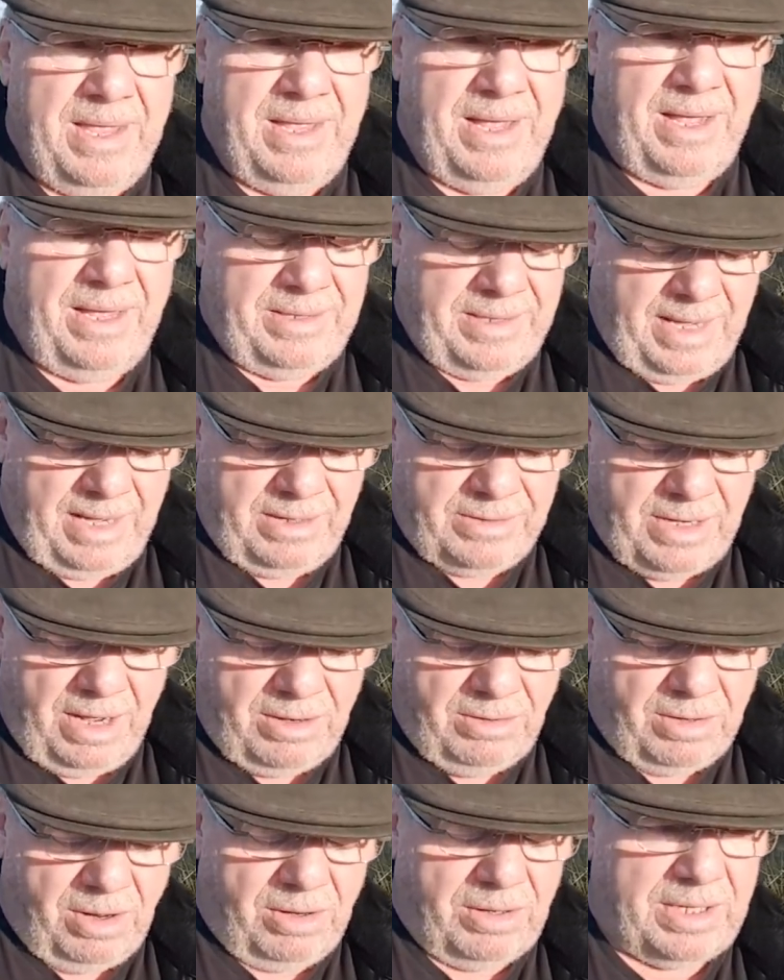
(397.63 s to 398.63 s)
They are
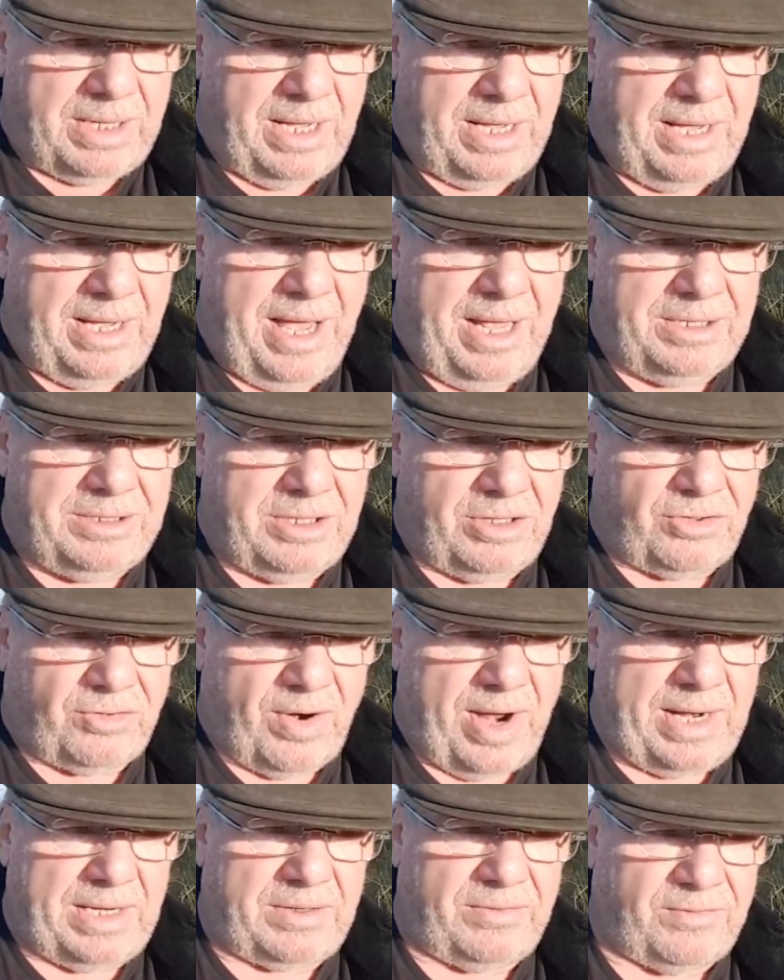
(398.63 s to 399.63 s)
no longer under
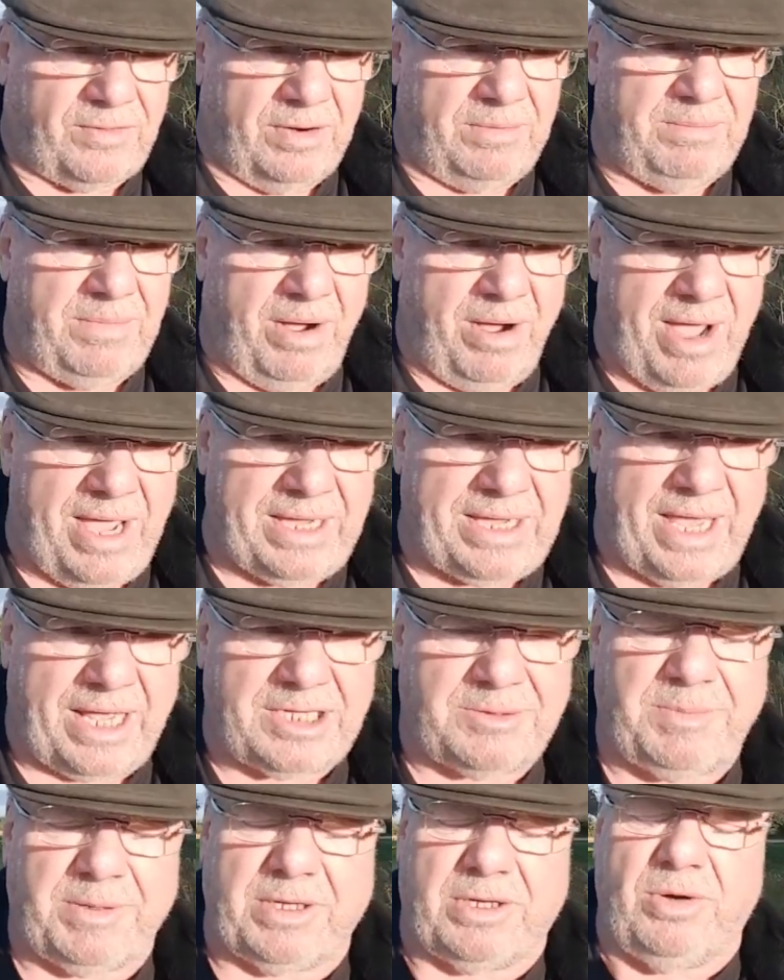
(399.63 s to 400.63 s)
threat from
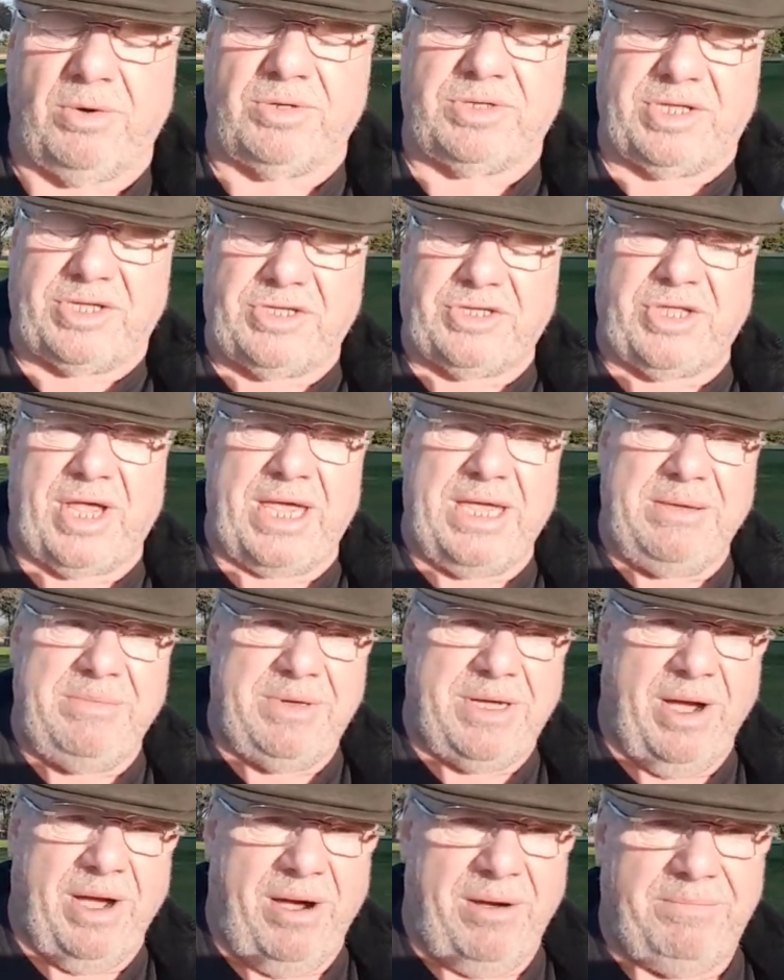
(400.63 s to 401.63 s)
iGas. But of course, the
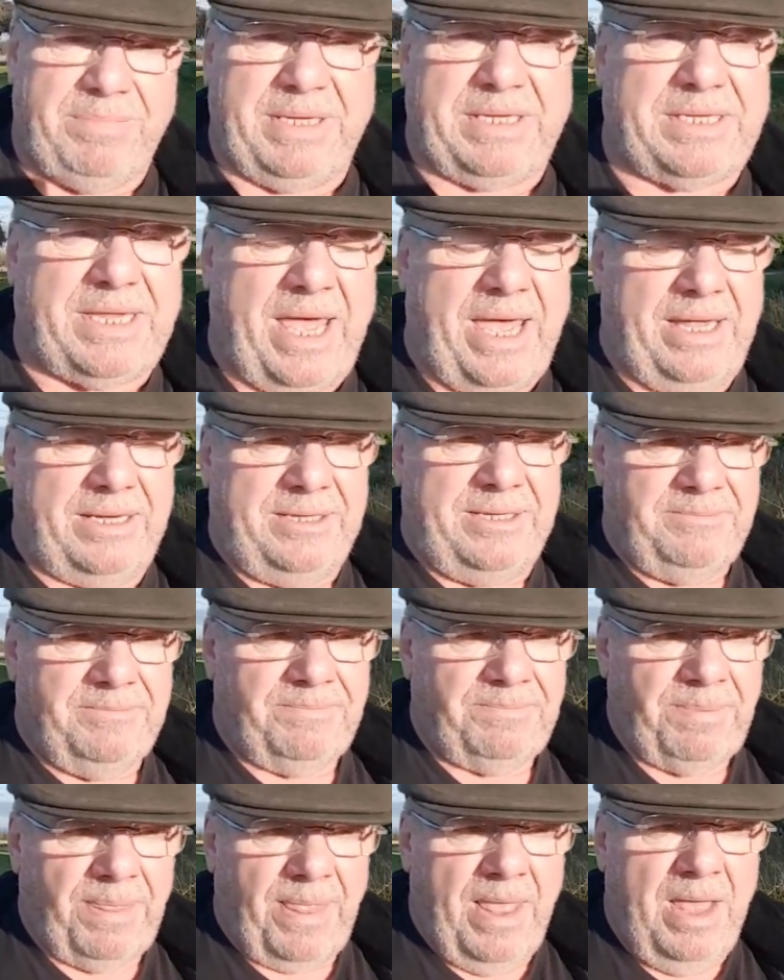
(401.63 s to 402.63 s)
same can't be said
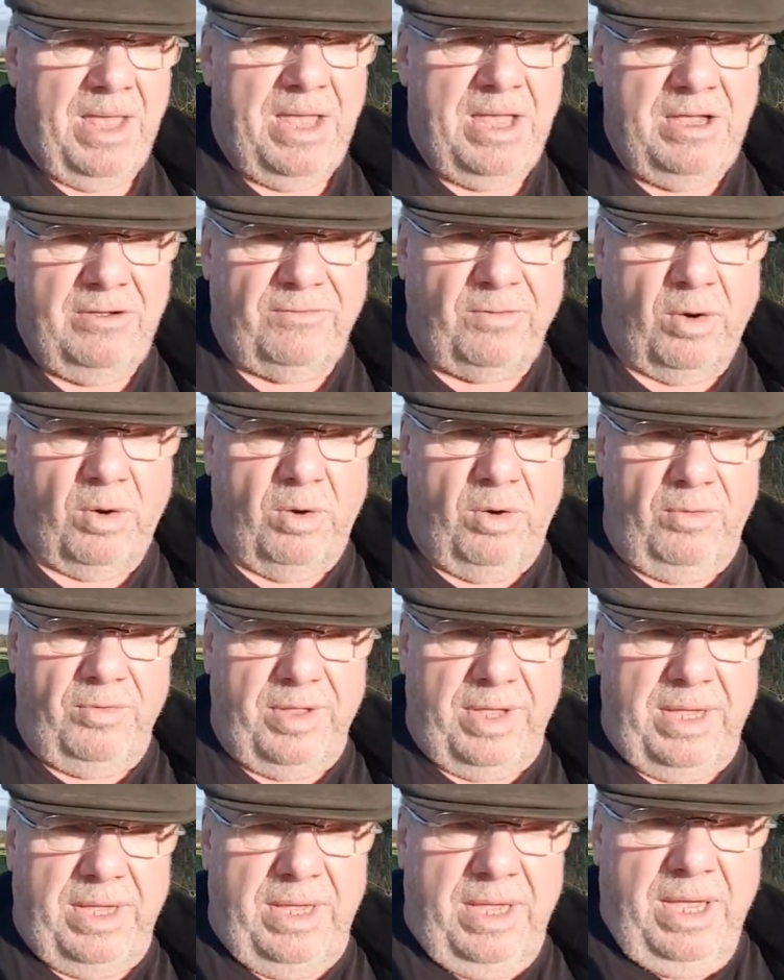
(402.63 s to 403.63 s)
for
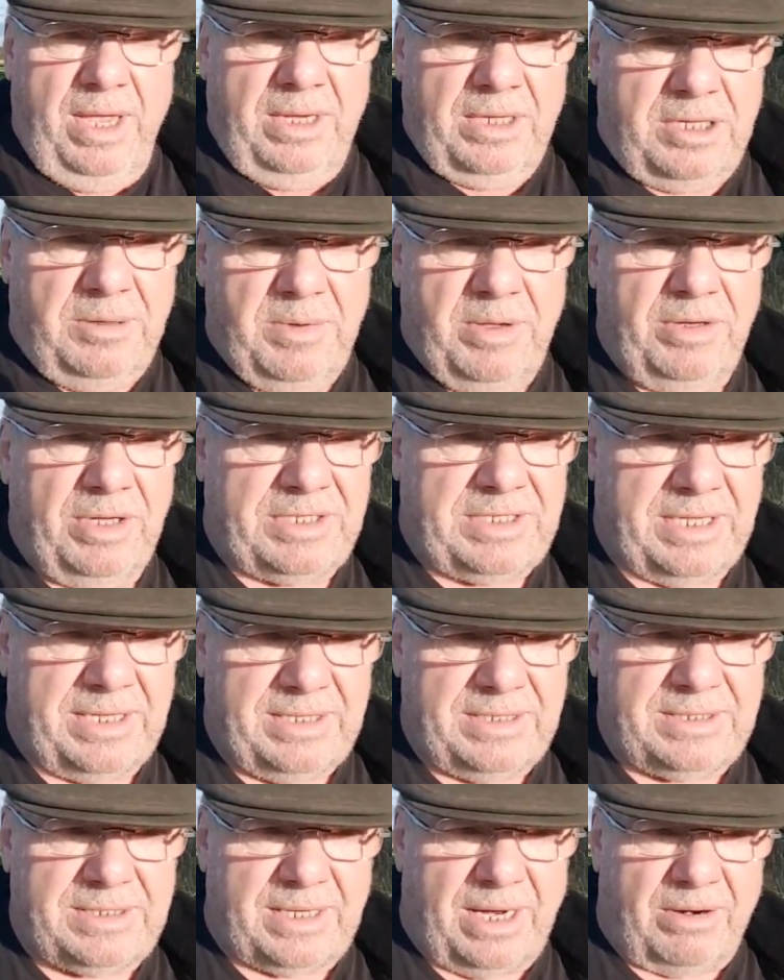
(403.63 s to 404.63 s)
the
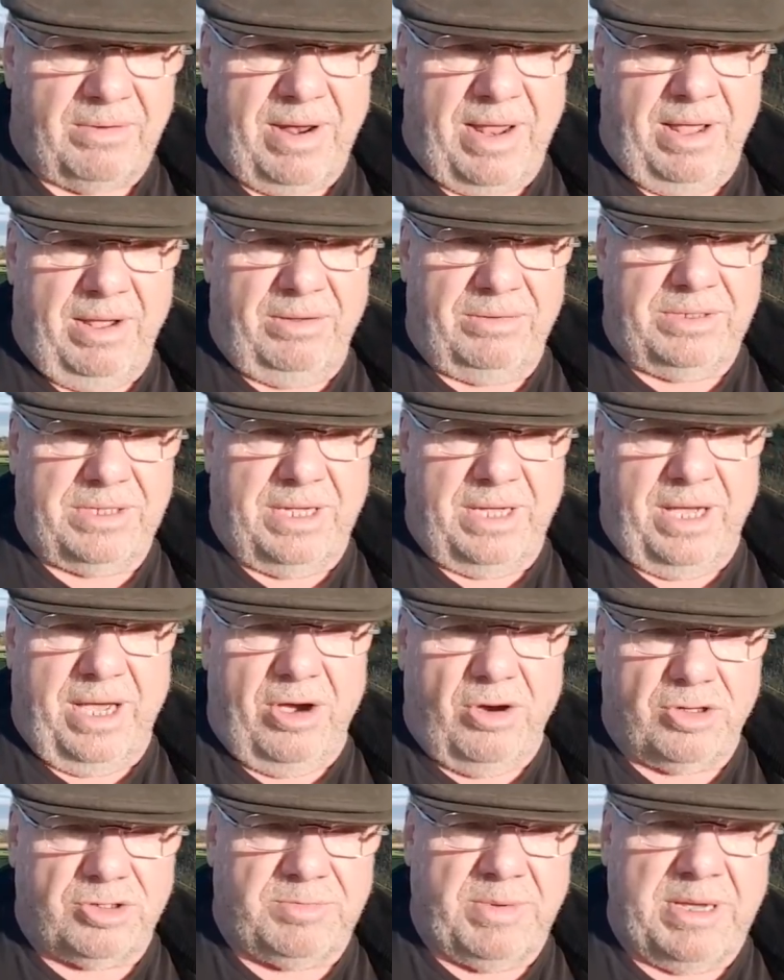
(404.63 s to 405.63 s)
communities around
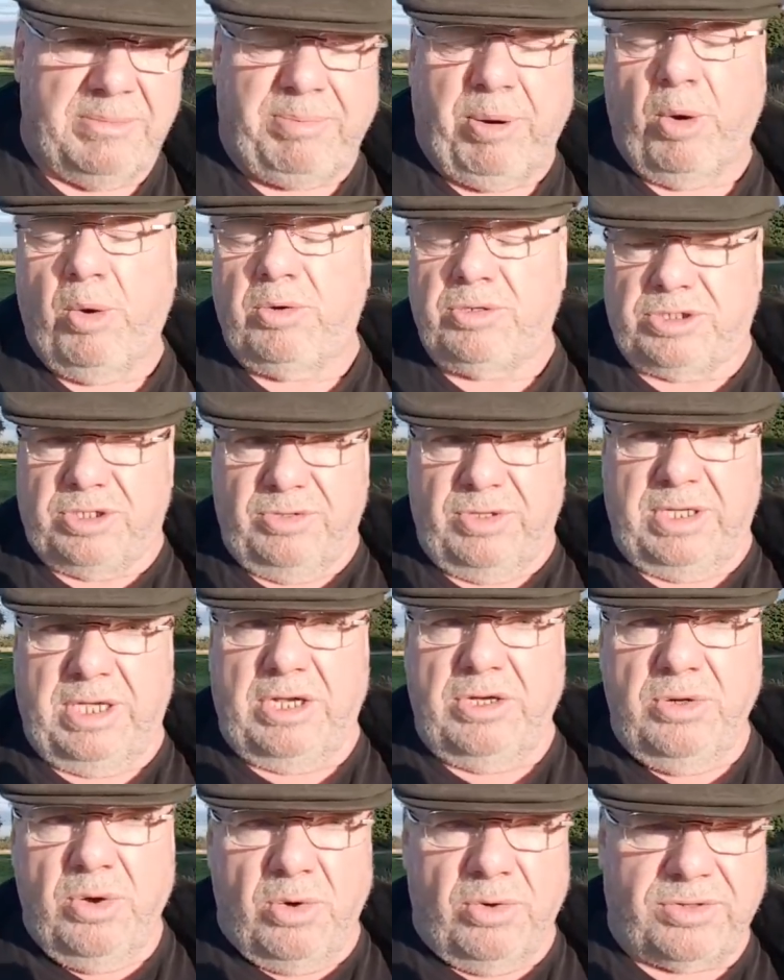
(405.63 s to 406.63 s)
Ellesmere Port to the
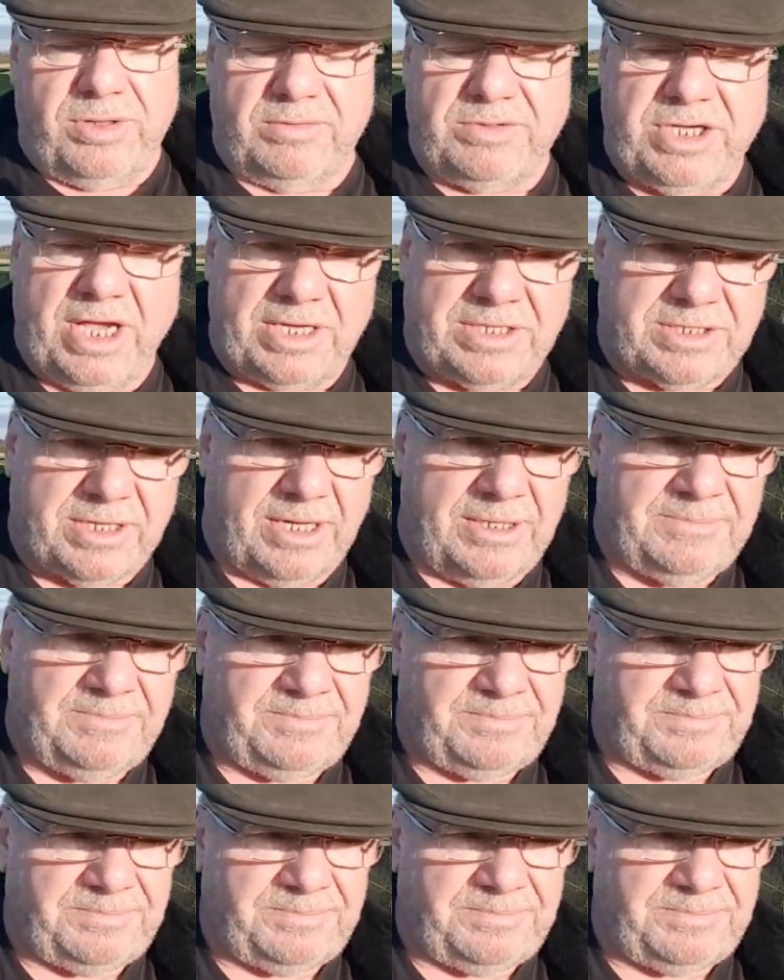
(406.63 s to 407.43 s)
north of Chester,